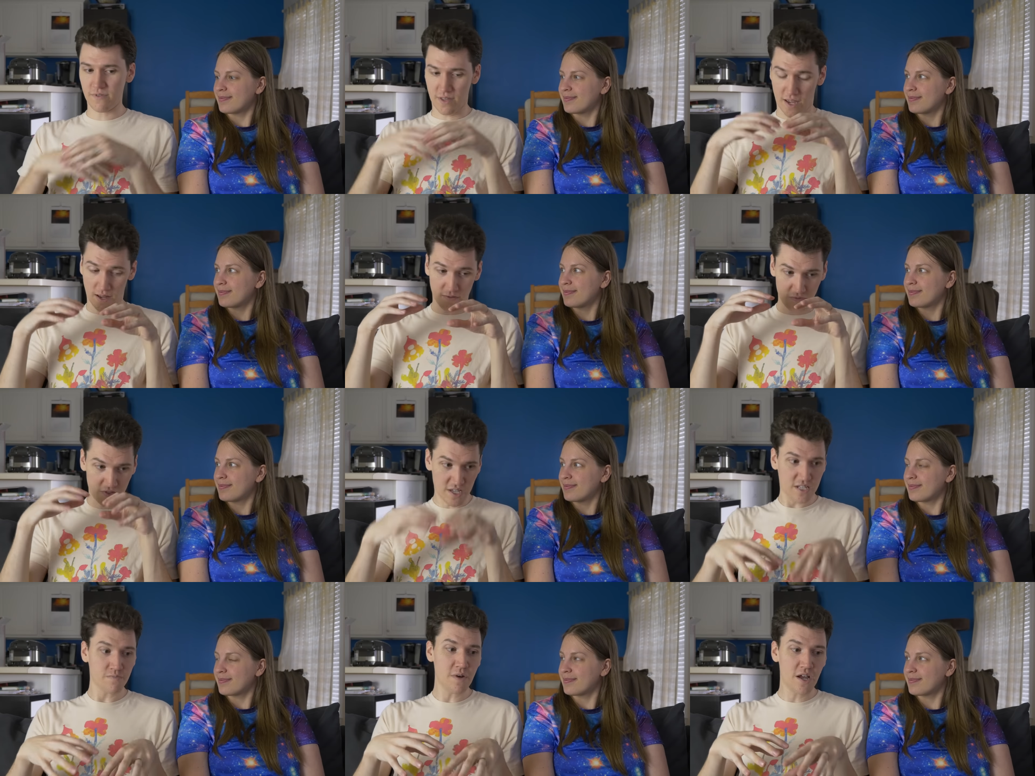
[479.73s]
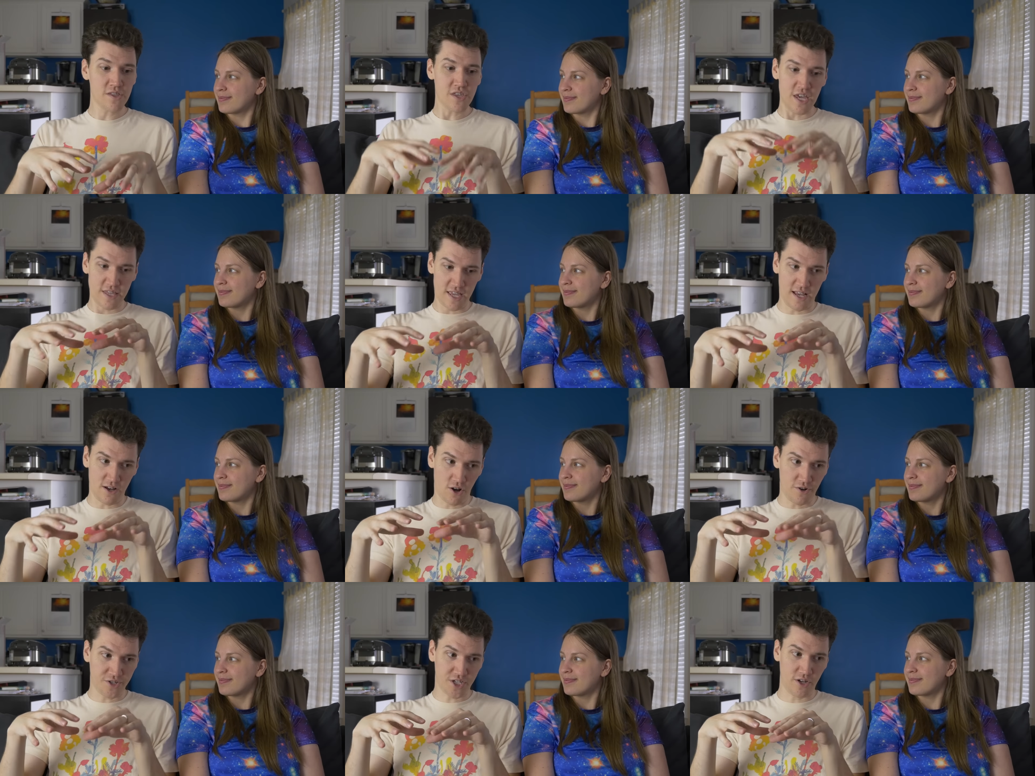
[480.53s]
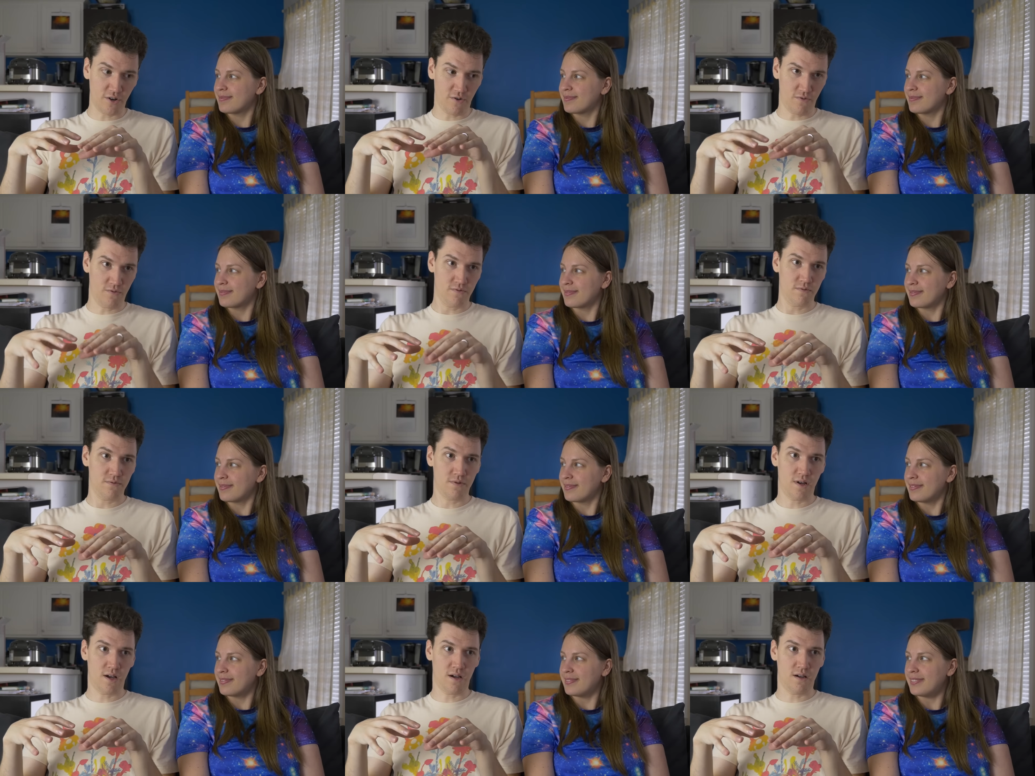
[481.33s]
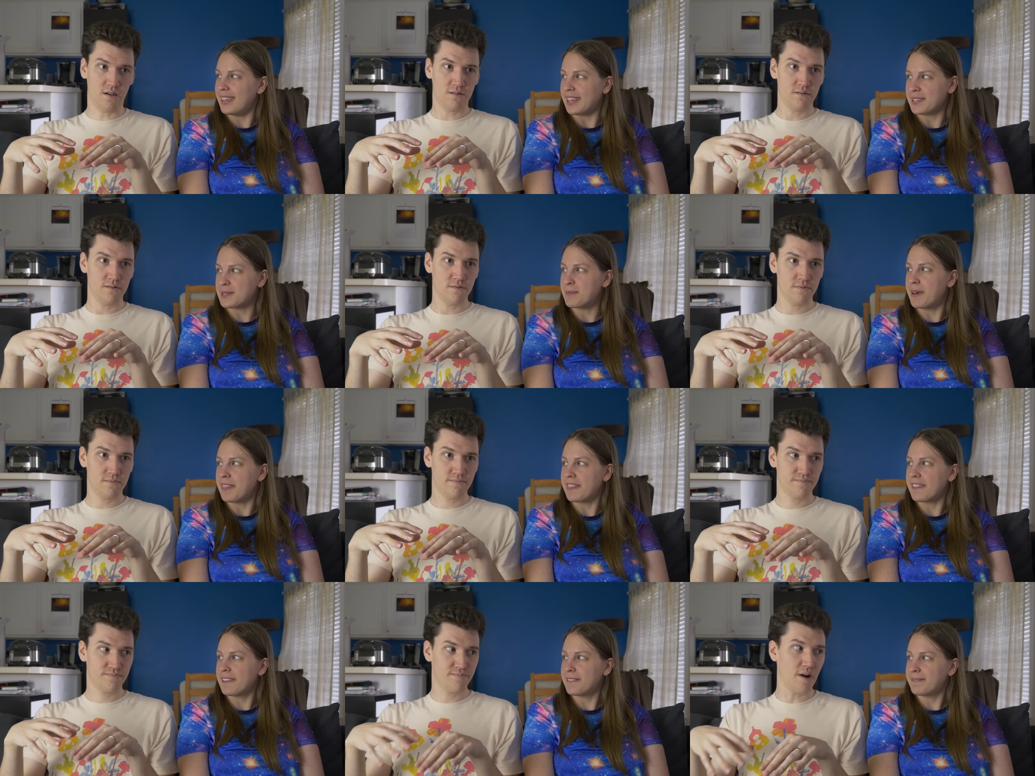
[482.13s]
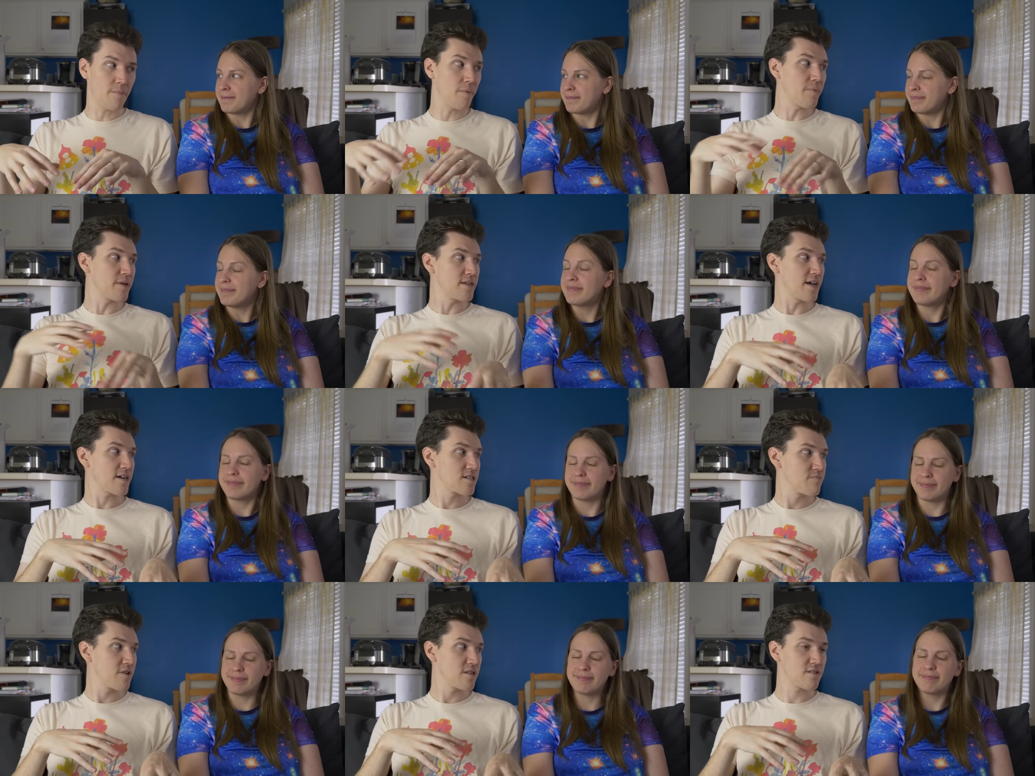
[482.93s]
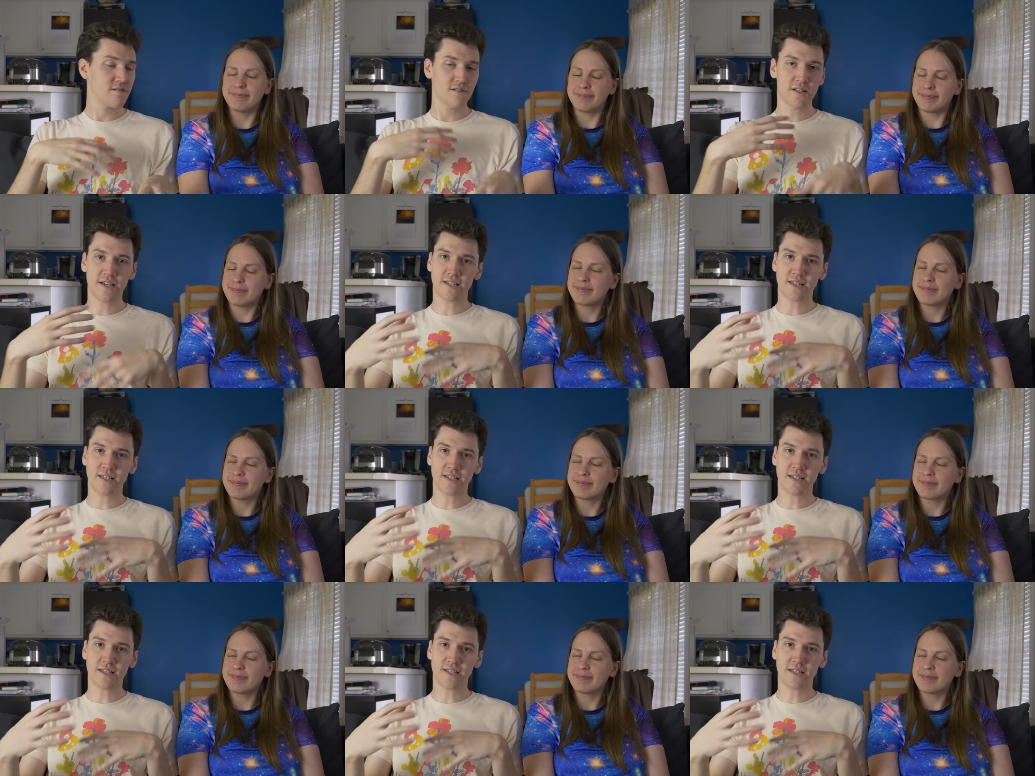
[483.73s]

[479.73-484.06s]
Speaker 1: like this month and then also uh, next month. Probably next mm-hmm. month, so